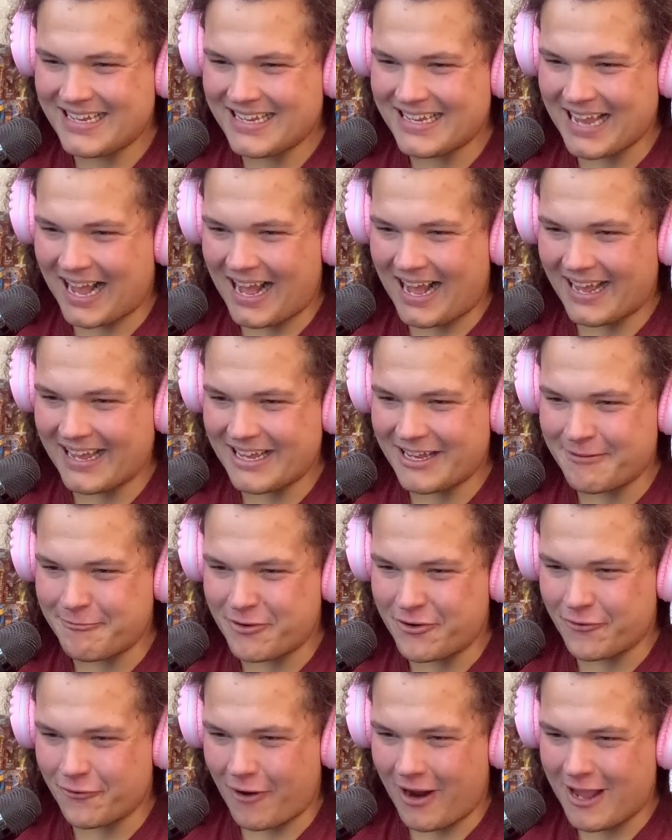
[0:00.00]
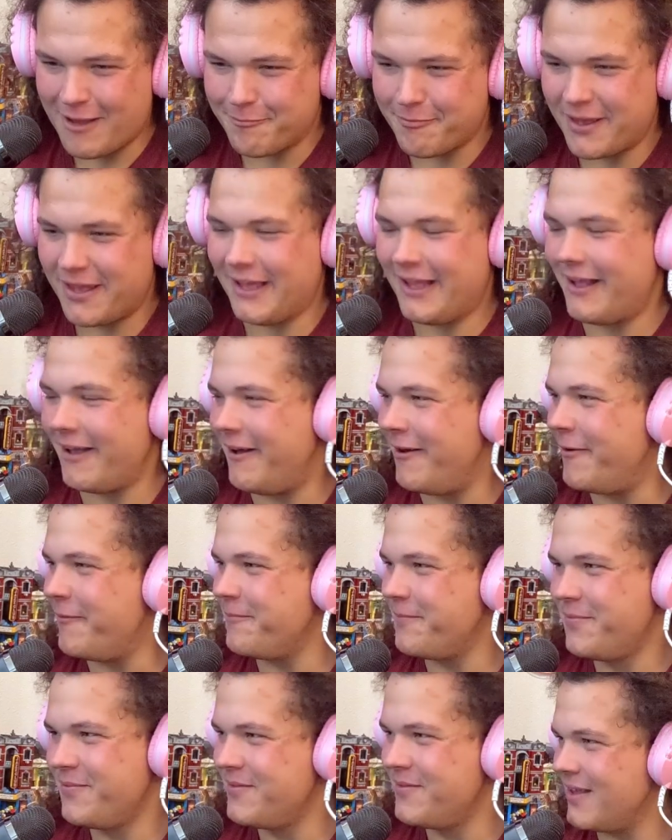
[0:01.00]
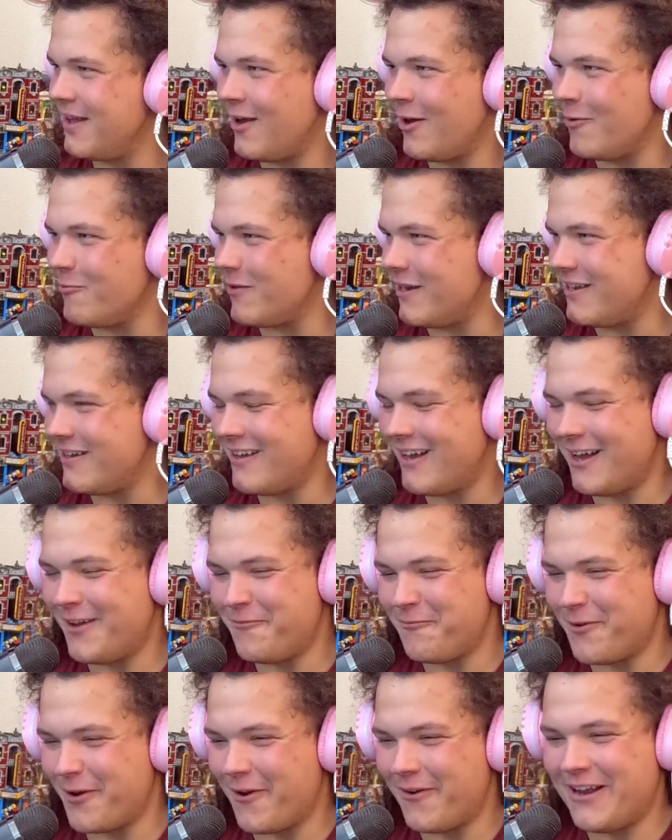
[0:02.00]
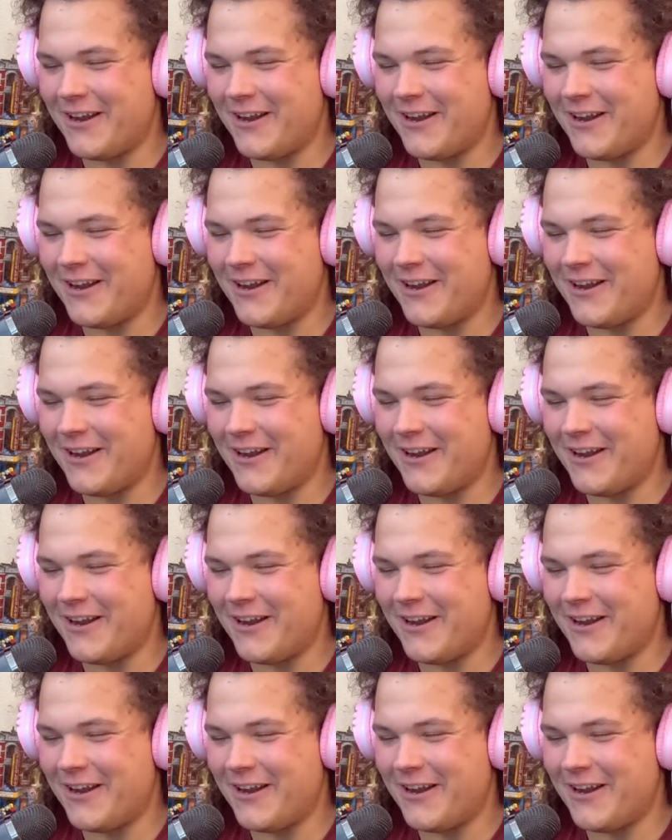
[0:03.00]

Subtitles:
Guy in gray pickup. Oh my God, bro.